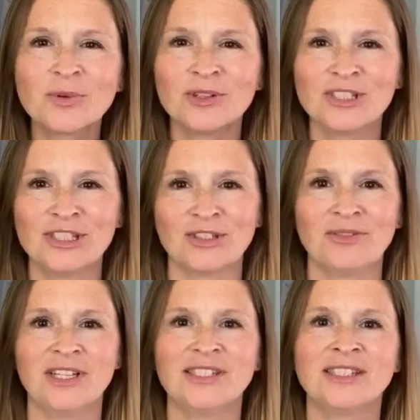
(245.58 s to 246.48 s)
World
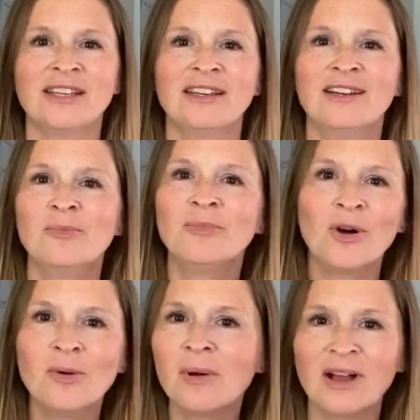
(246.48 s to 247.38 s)
Service
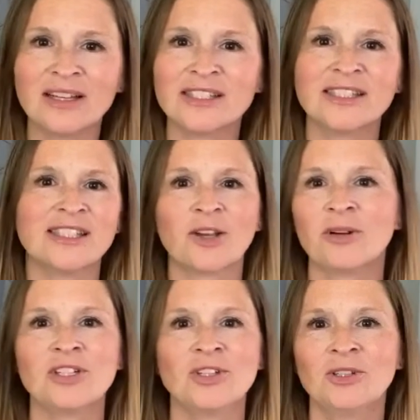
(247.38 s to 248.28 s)
mobilizes the
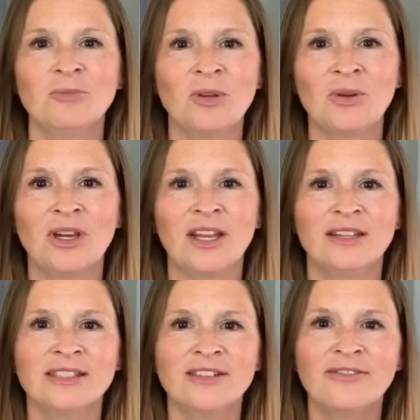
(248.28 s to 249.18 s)
Christian
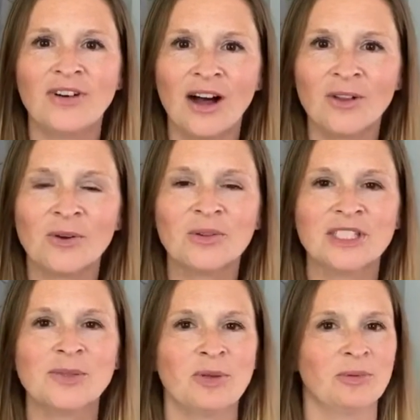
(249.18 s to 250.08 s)
community to follow
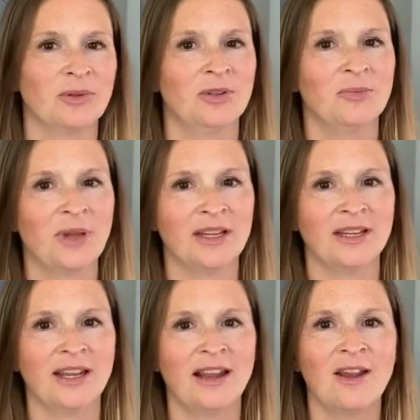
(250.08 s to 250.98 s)
this biblical
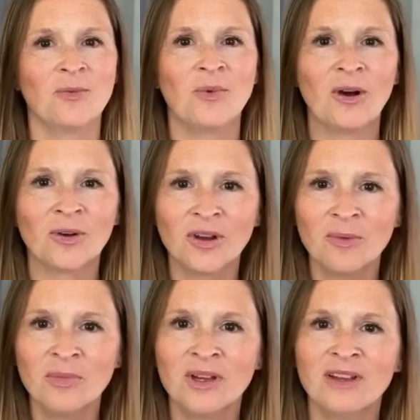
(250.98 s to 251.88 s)
mandate and
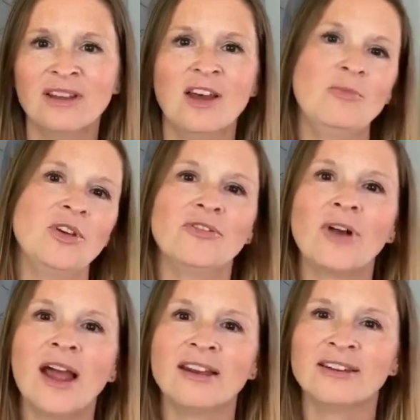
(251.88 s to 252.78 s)
welcome and
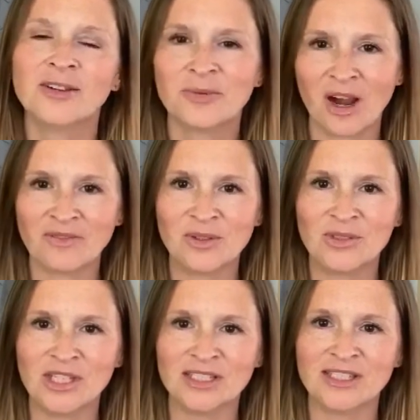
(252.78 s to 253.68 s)
befriend
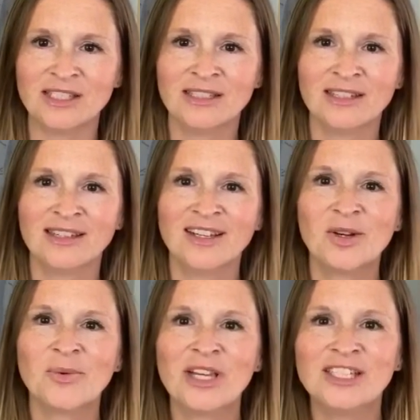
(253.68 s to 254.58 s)
refugees.
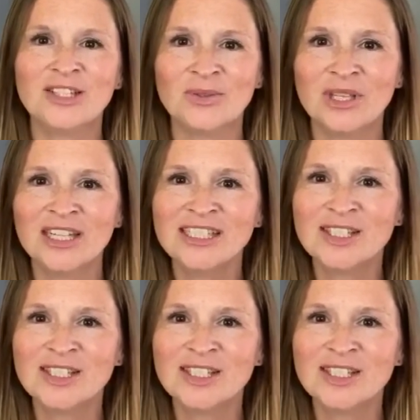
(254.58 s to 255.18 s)
We do this